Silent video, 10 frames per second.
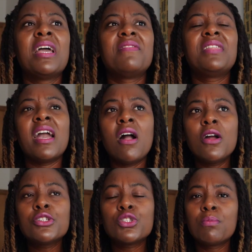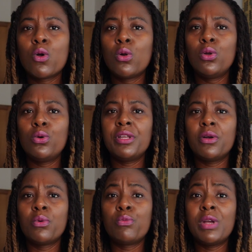There are some
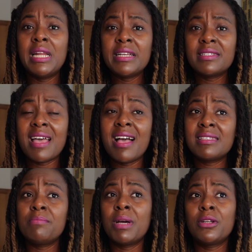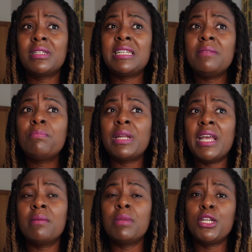colonial relics, as Ibadan did
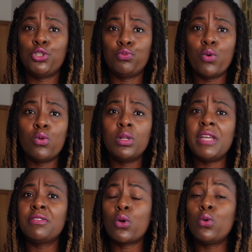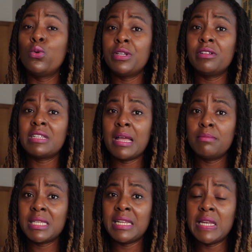play a major role in the colonial
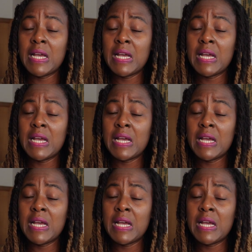times in